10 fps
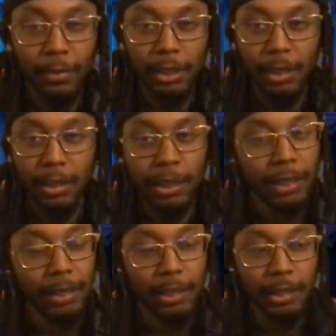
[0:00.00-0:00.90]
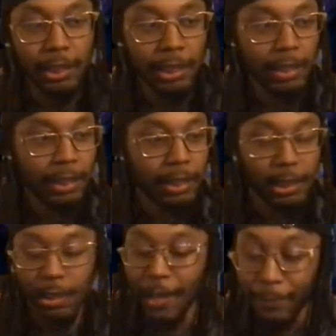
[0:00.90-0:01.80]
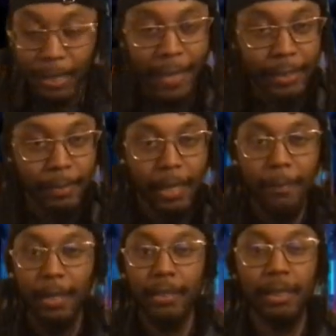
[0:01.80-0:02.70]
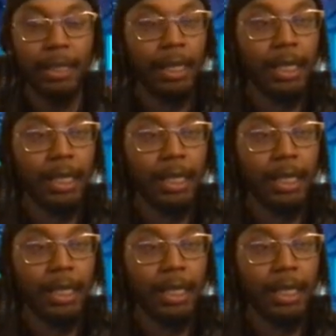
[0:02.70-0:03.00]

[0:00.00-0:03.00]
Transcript: She she she she definitely had some haymakers.